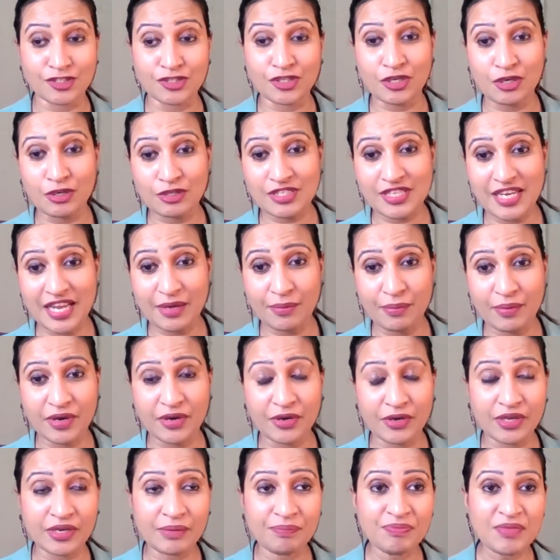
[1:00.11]
So it looks like we're
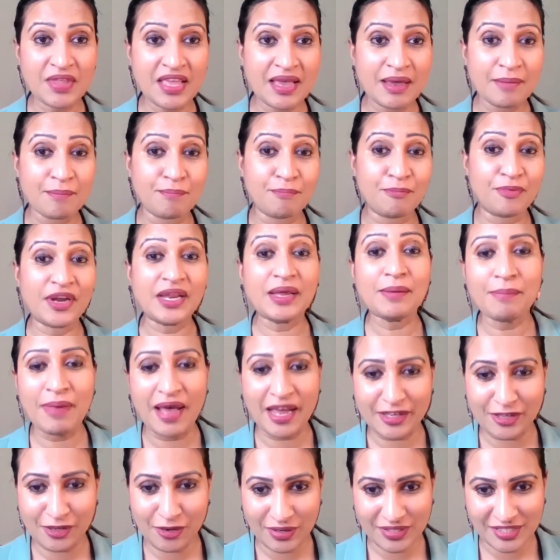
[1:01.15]
going to bring
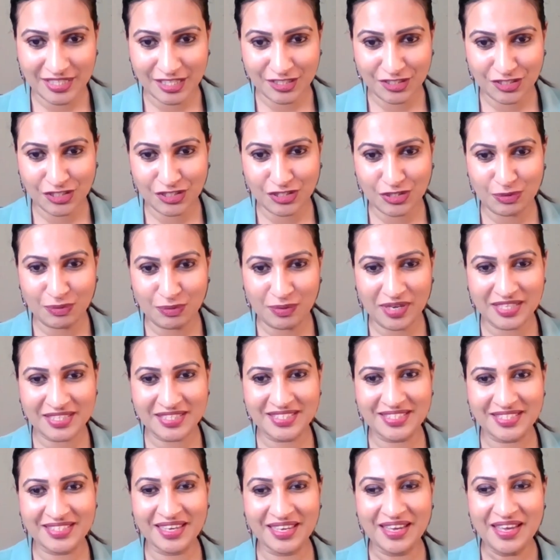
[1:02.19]
back your attention
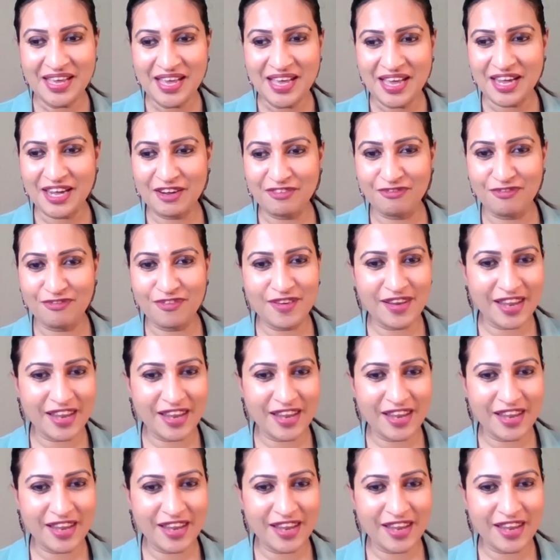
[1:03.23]
towards a